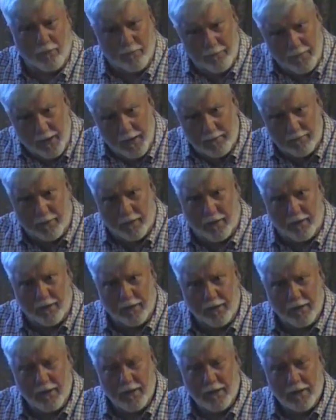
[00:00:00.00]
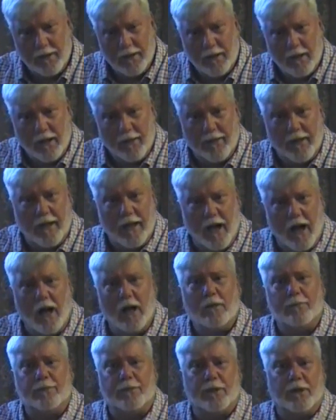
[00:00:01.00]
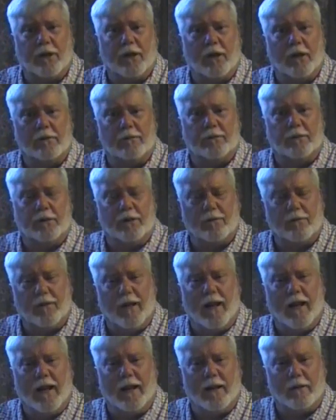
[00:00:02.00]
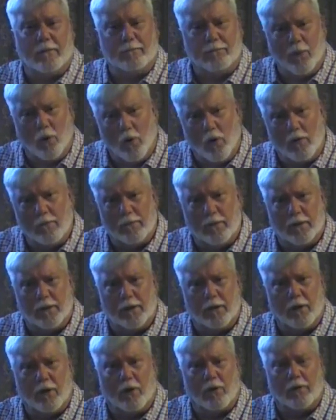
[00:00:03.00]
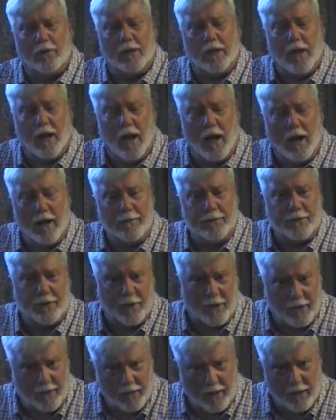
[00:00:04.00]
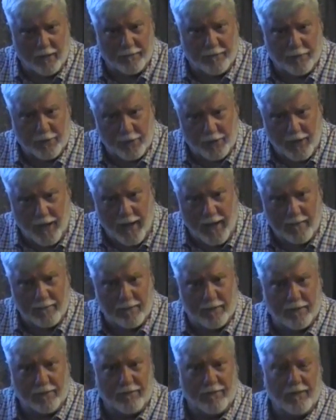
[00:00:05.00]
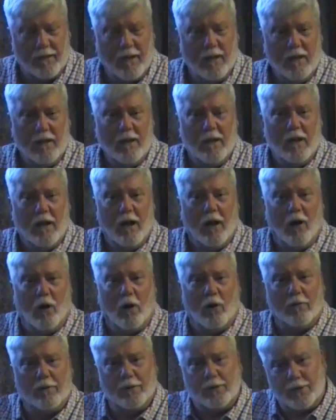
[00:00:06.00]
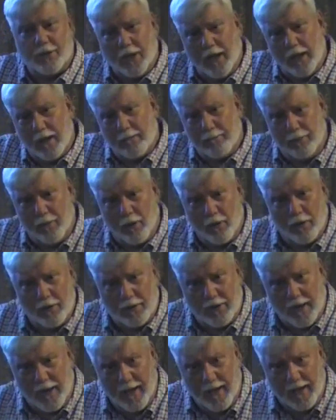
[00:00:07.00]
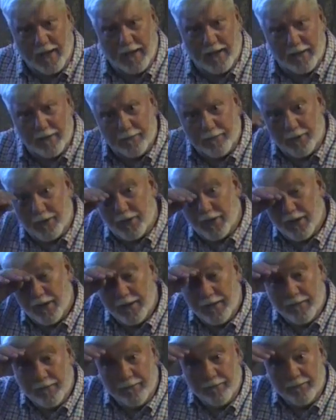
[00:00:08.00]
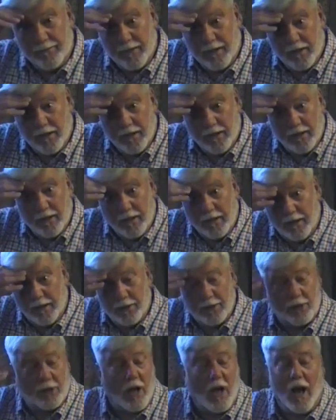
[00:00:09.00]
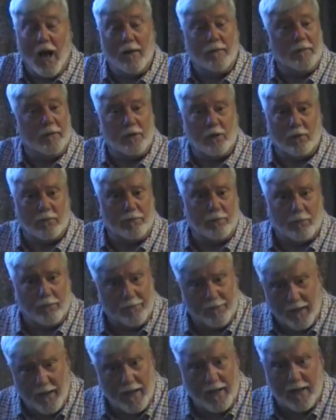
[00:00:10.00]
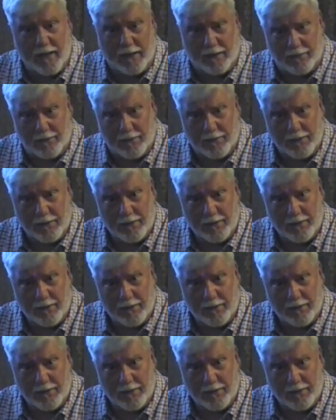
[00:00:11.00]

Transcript: remember, the opposite of a divine appointment or the opposite of the Sabbath or the set apart times is common or profane.